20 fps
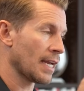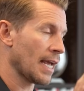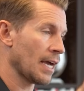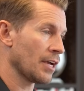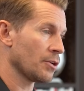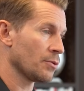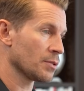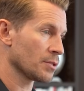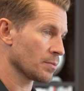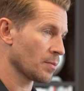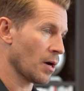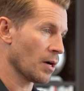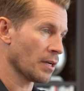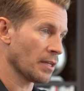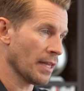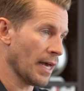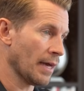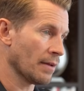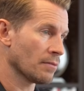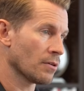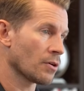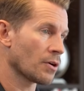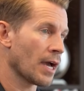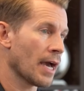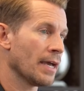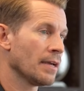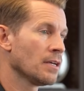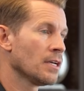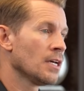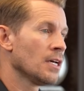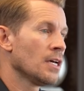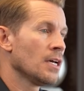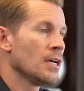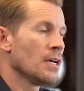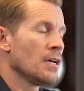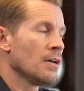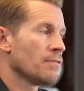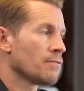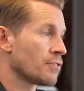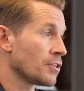in how you respond to that. Okay,
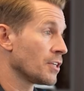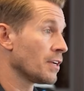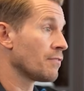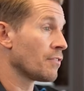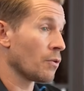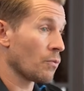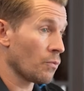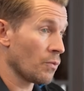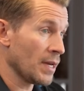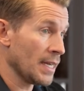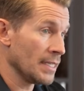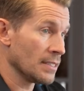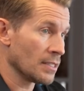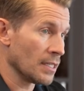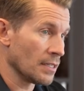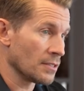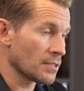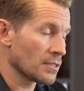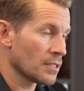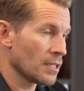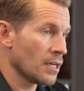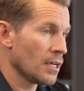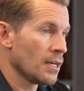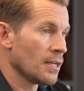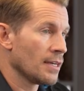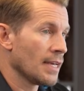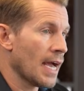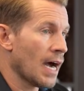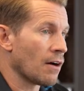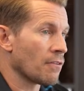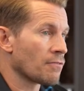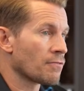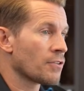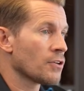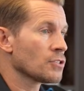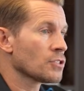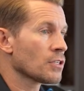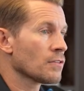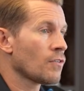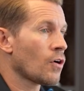for different reasons. Now,
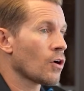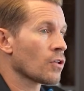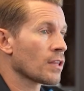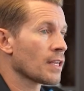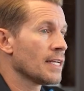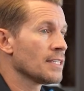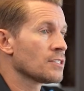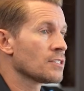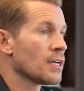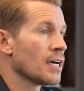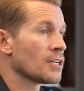first of all, let's